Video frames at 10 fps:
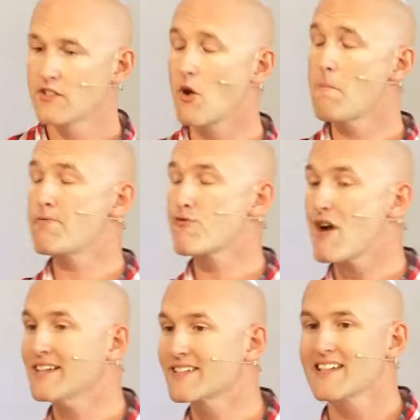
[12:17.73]
So
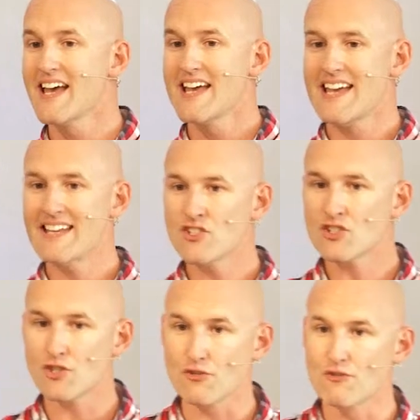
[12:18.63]
press
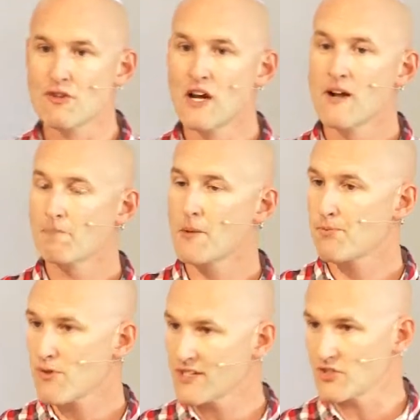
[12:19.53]
into the
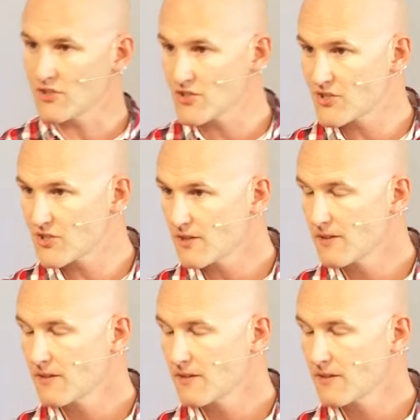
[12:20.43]
presence.